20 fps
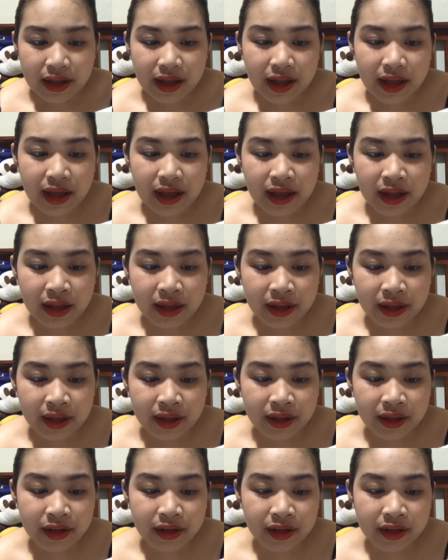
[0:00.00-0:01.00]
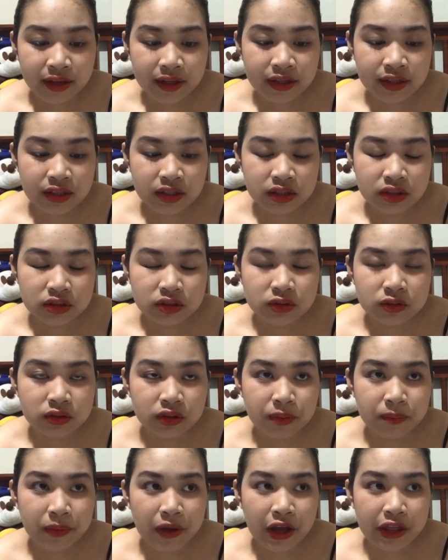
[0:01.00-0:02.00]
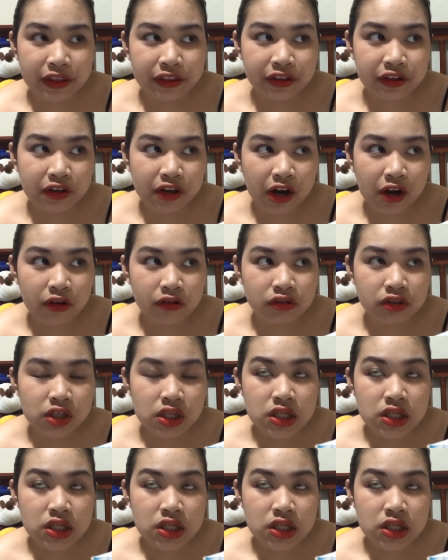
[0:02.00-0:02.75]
I took a bath at around